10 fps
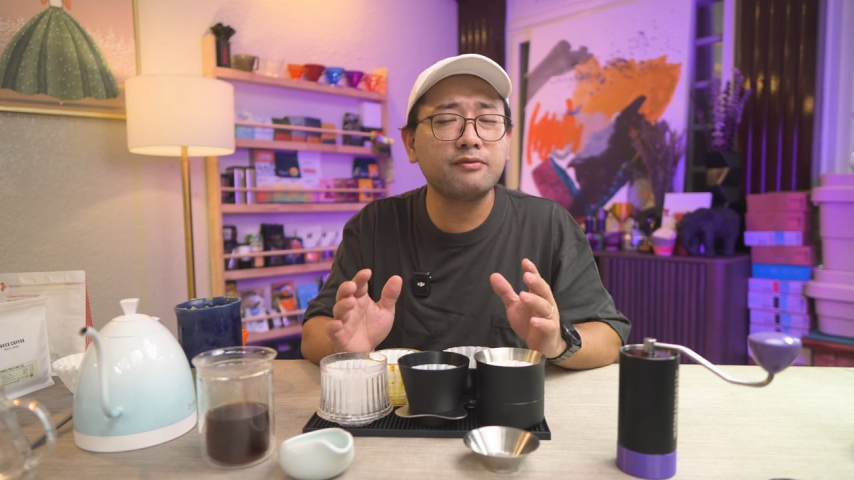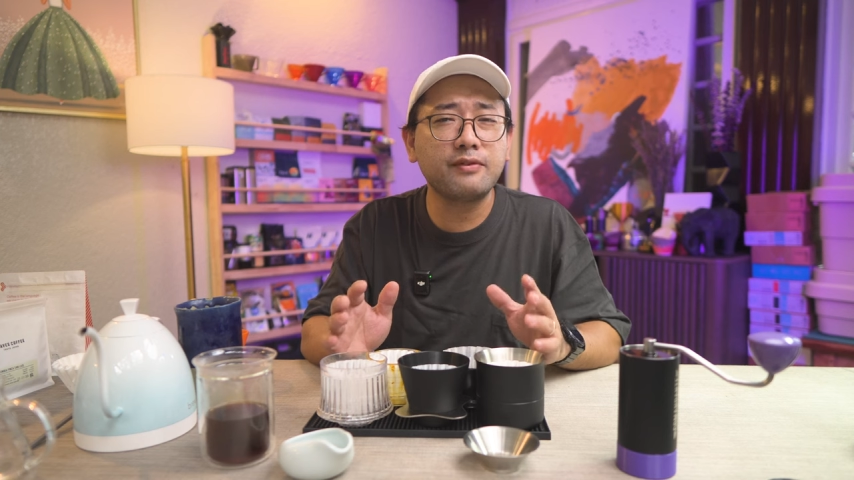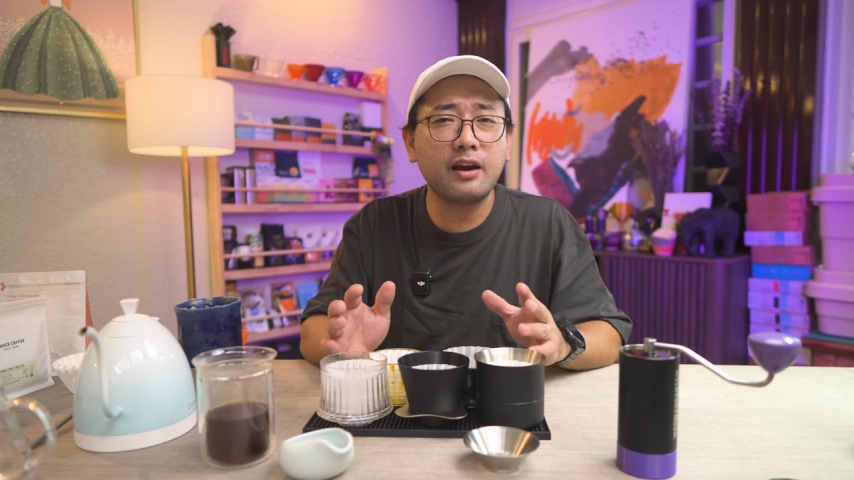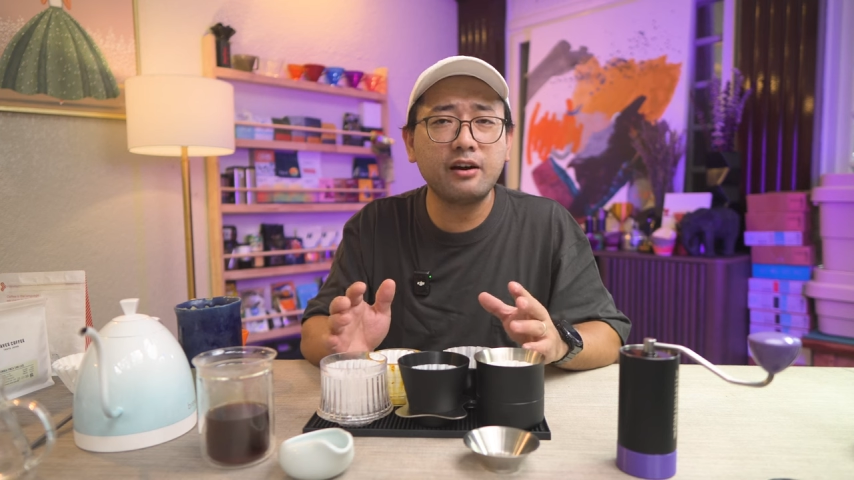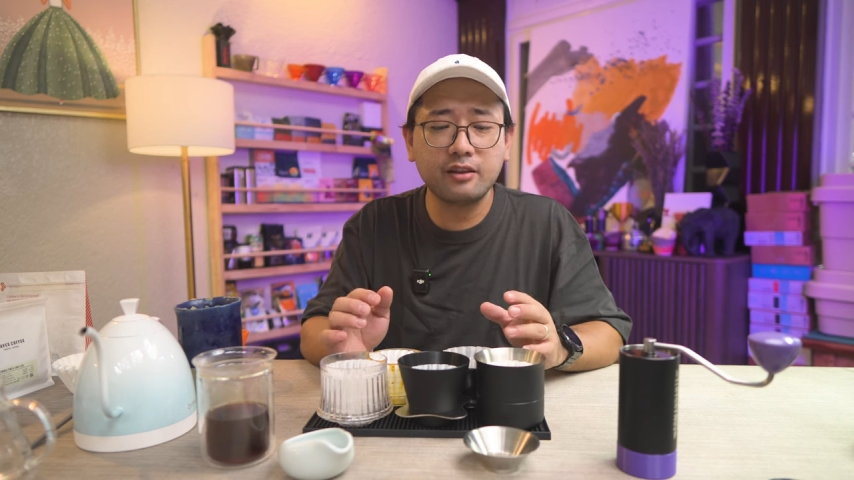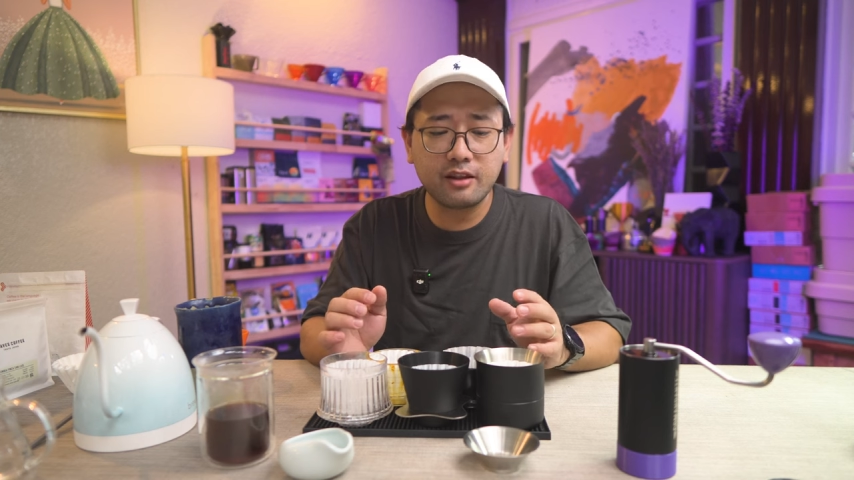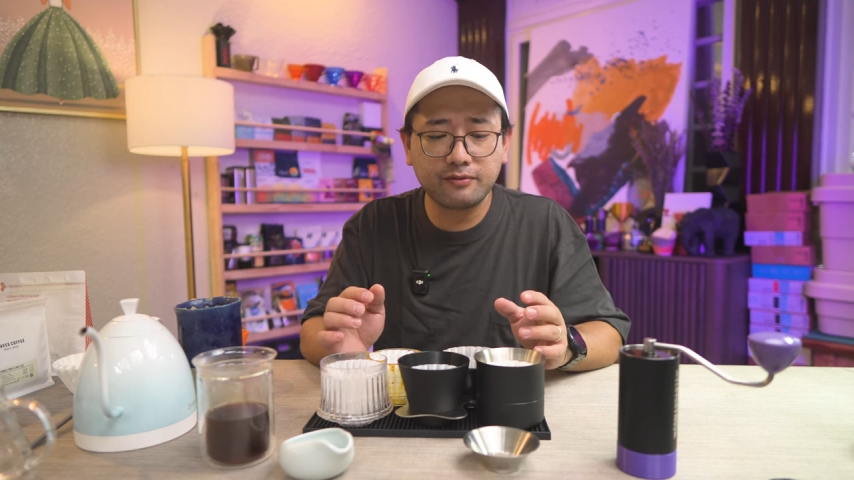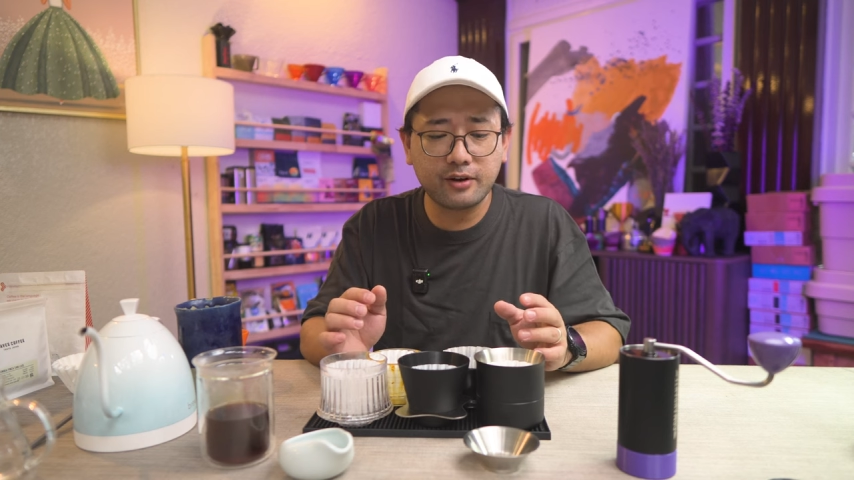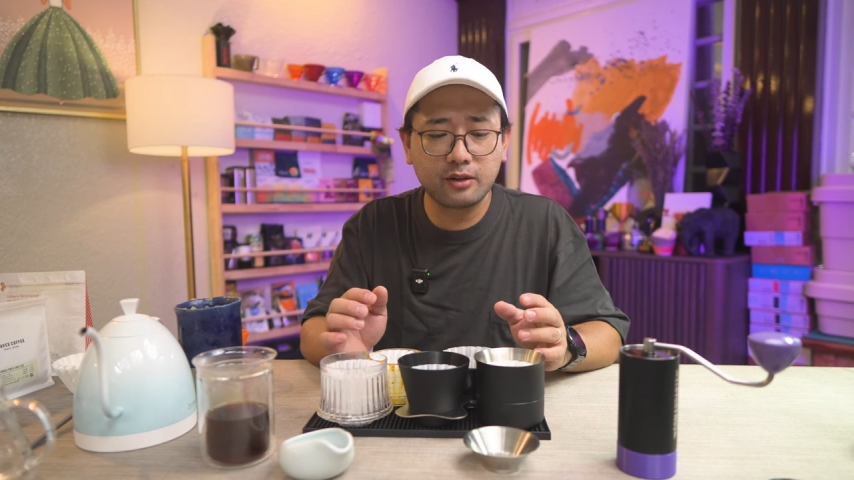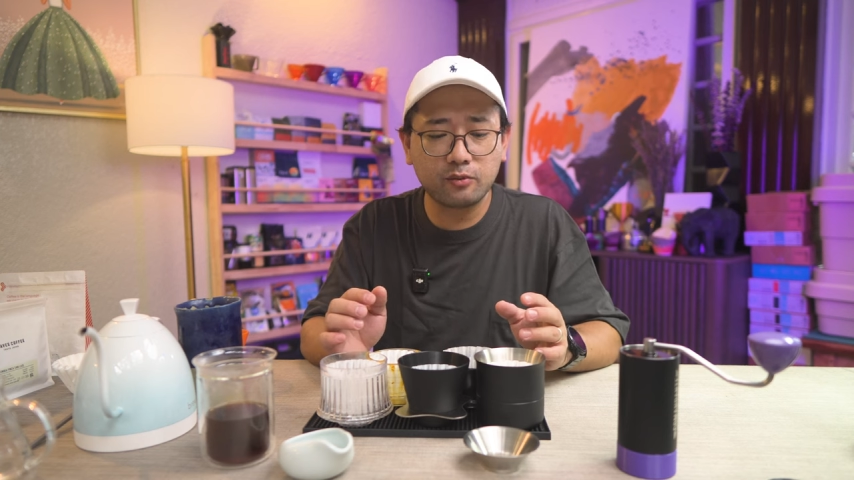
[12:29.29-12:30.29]
very
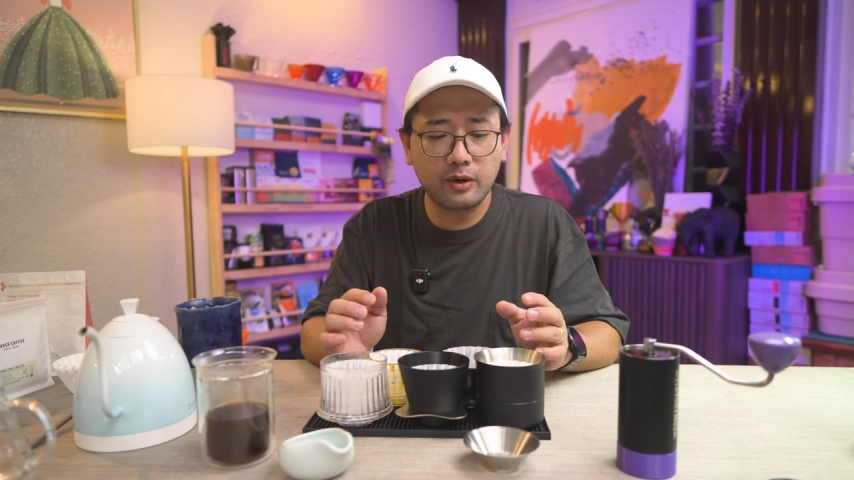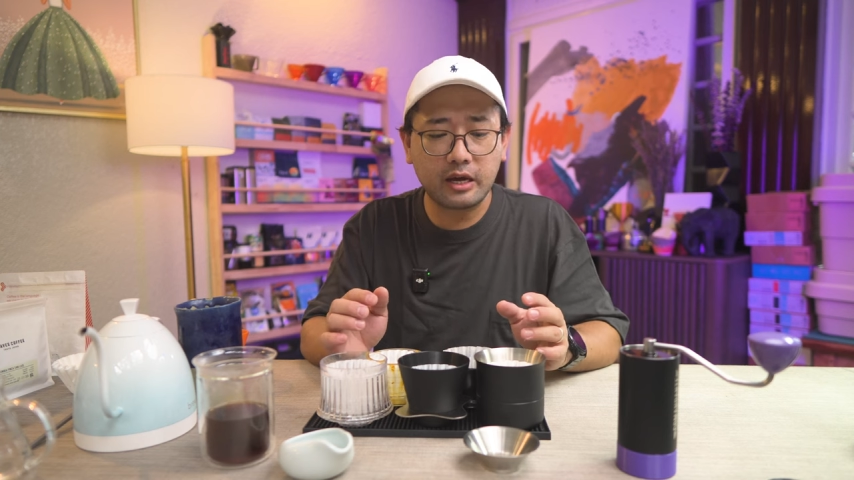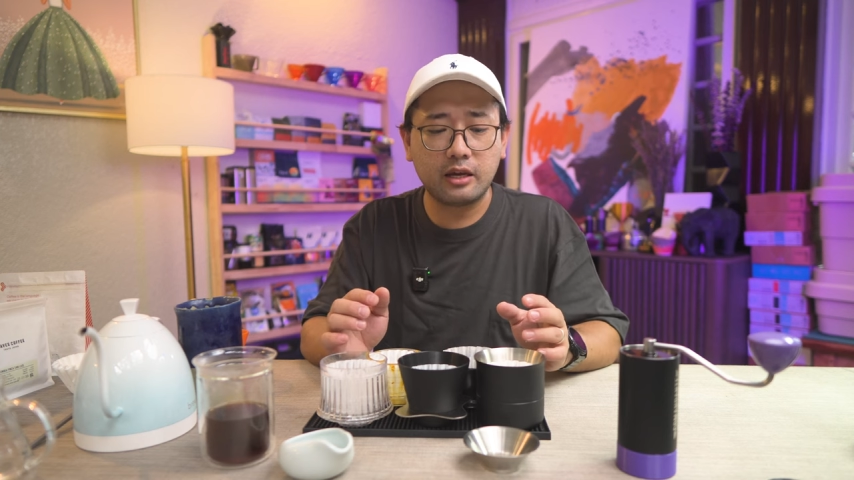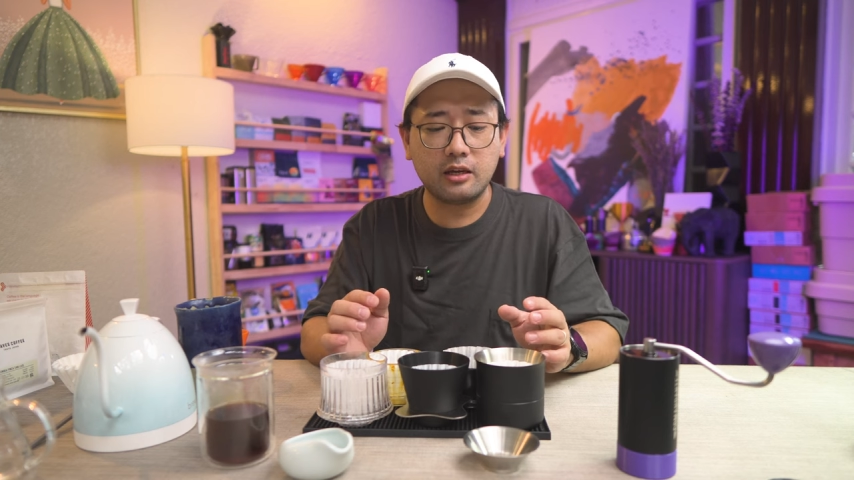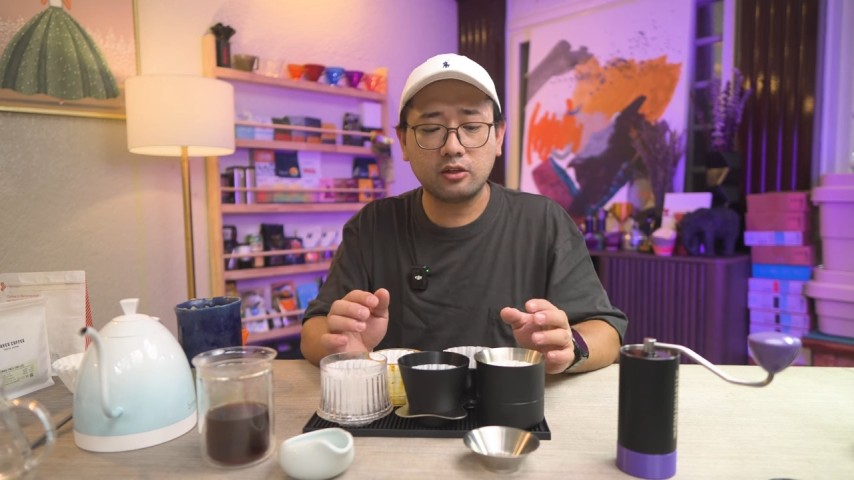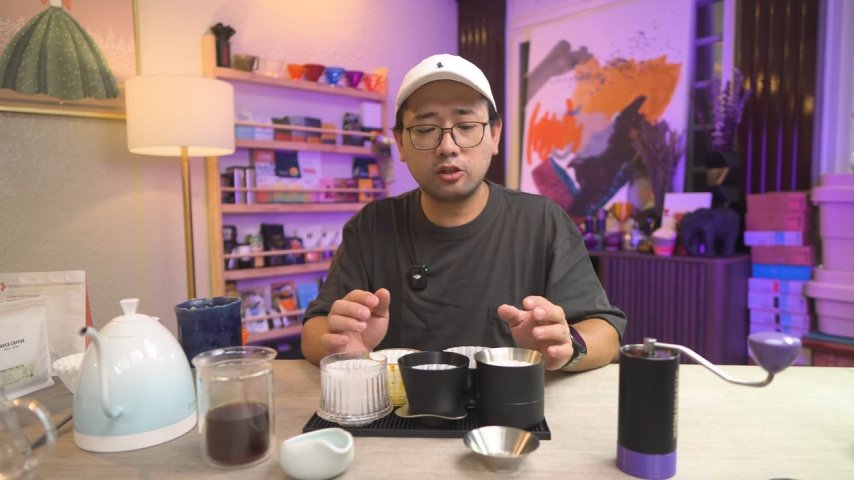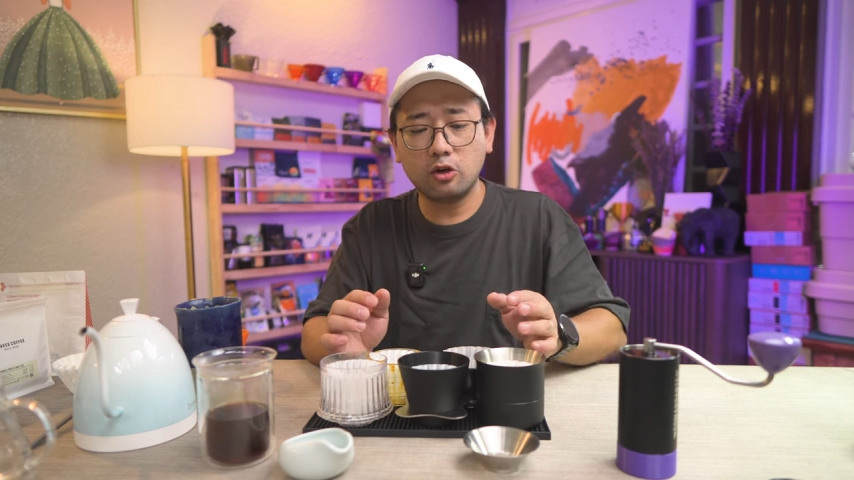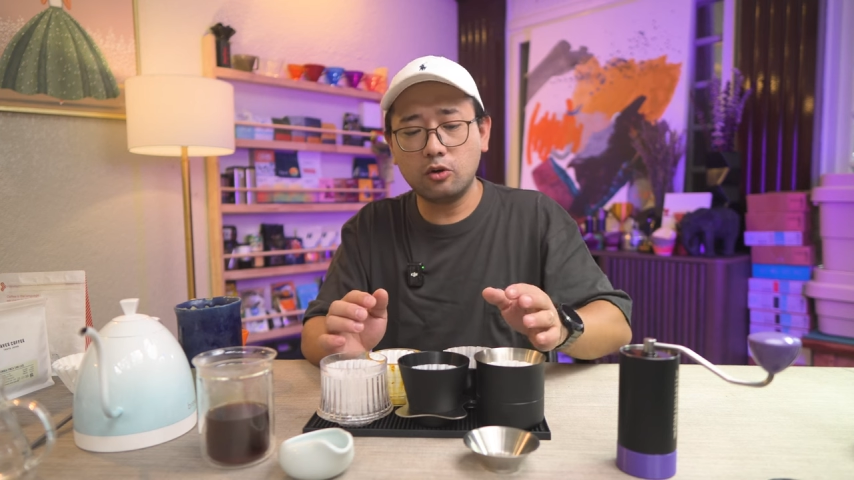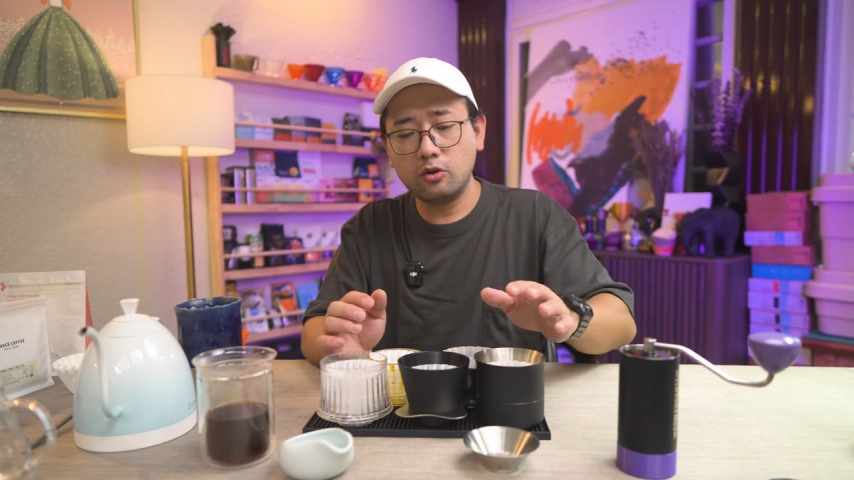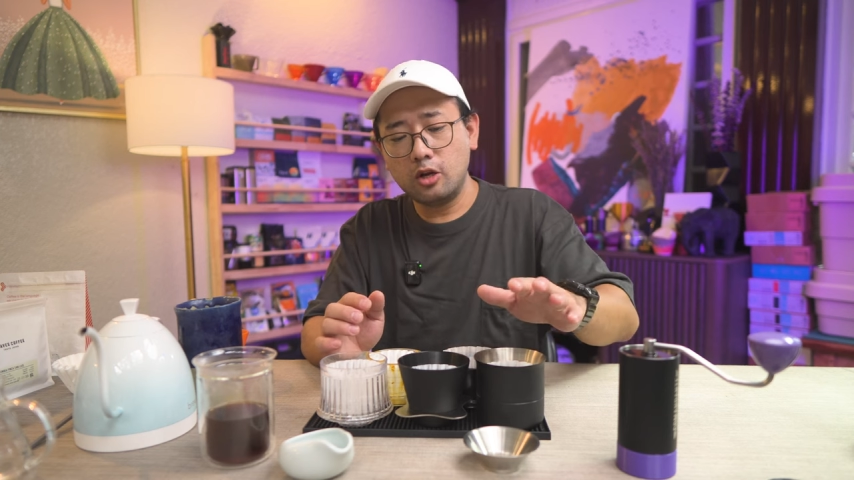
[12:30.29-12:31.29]
different way.
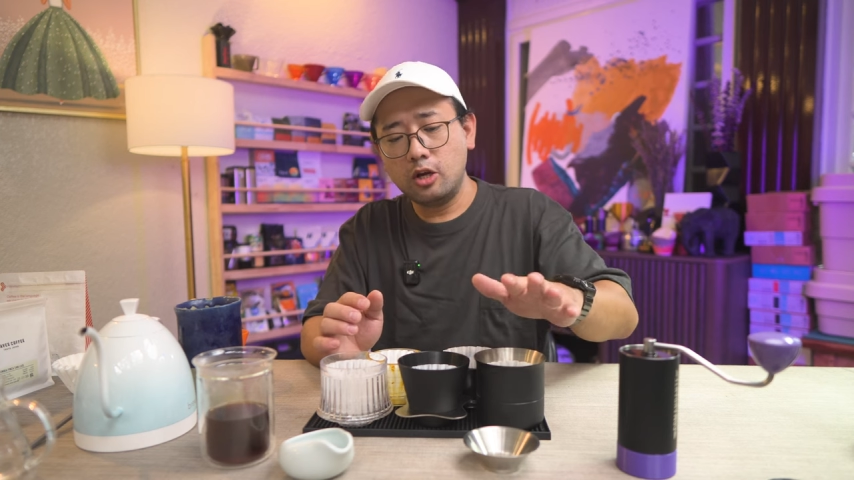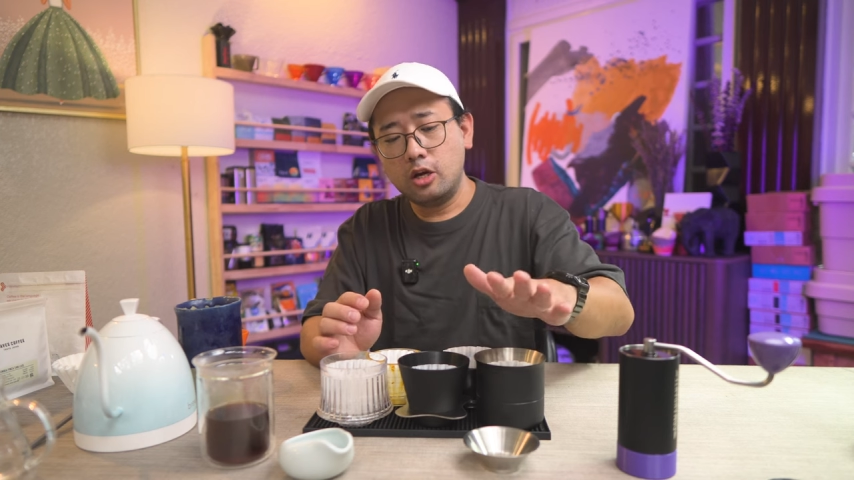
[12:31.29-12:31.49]
So